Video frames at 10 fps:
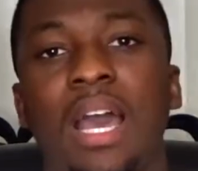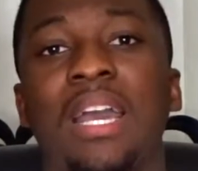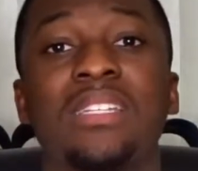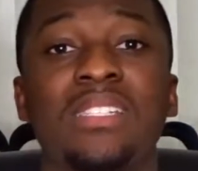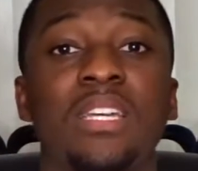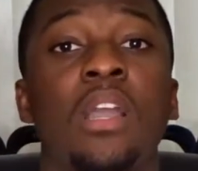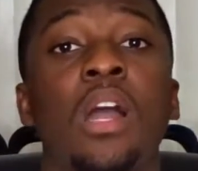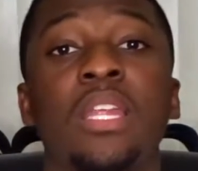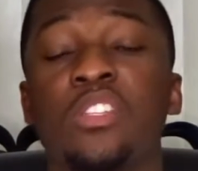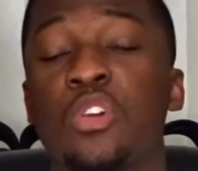I can see
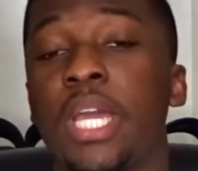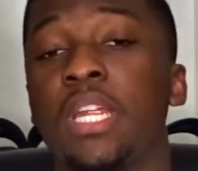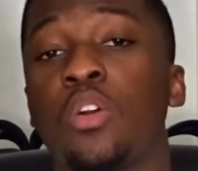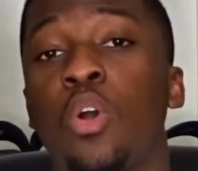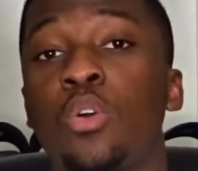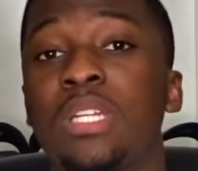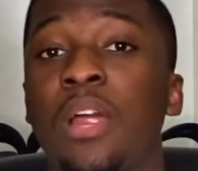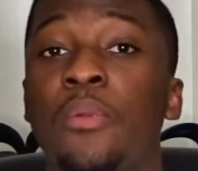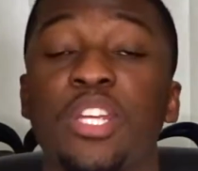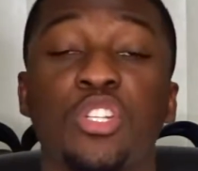Kanye is going in the whole
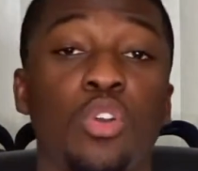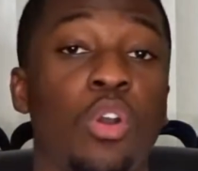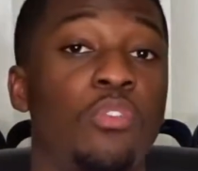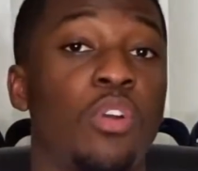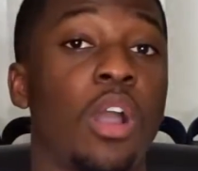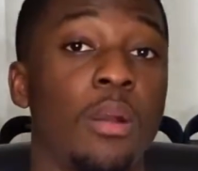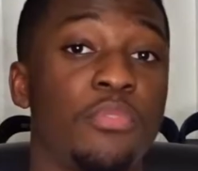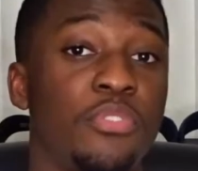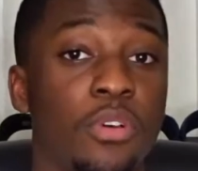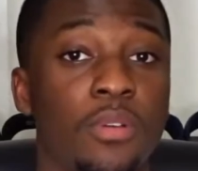direction of
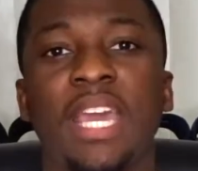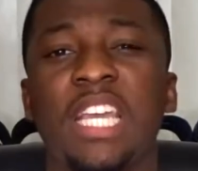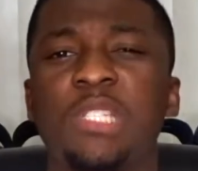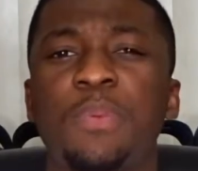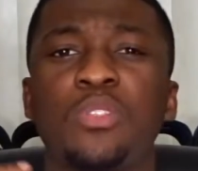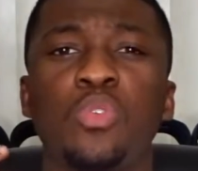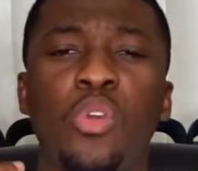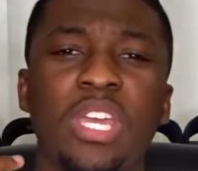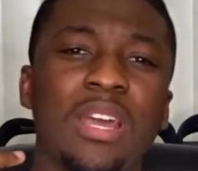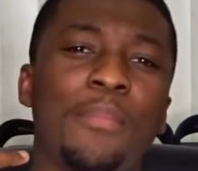comfort. He's been
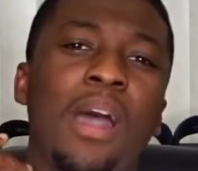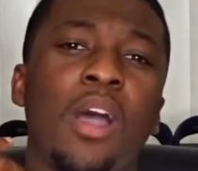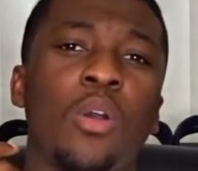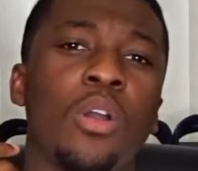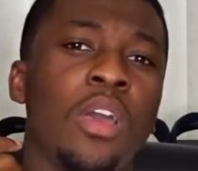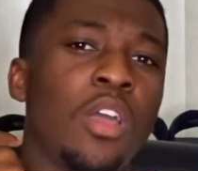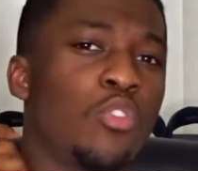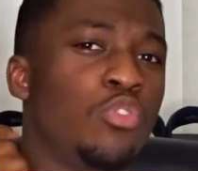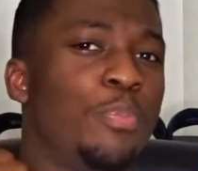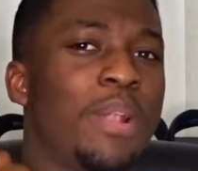talking about
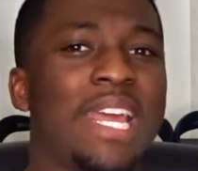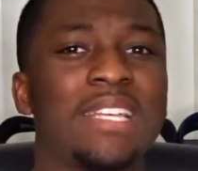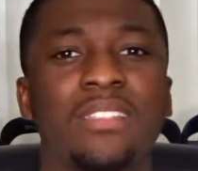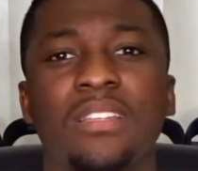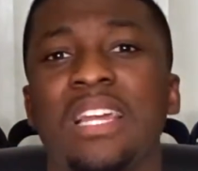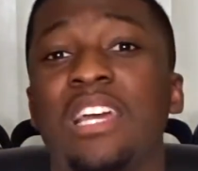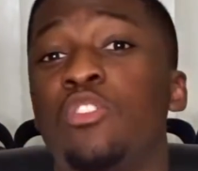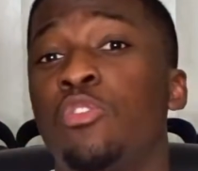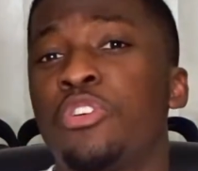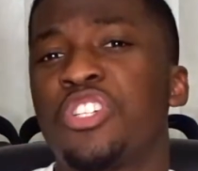replacing like the
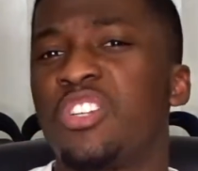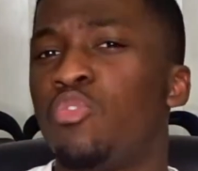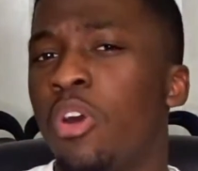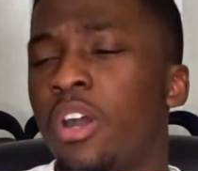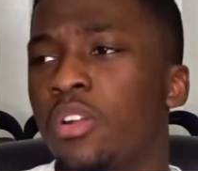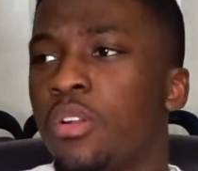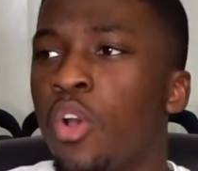Rocher Run.